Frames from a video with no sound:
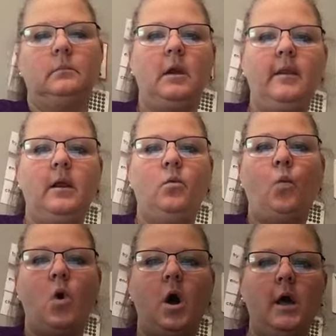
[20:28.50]
and then
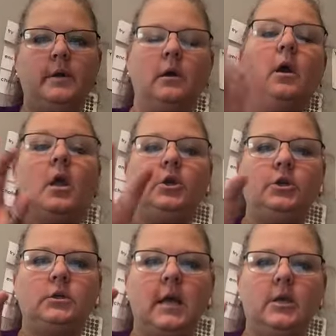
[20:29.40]
water.
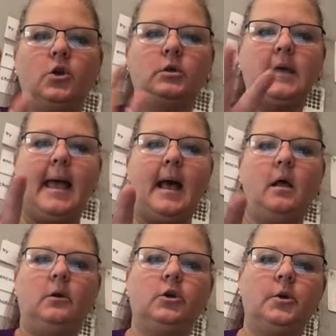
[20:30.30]
You take your
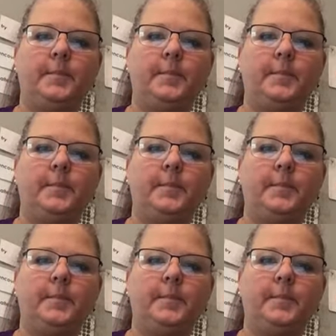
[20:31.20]
towel or your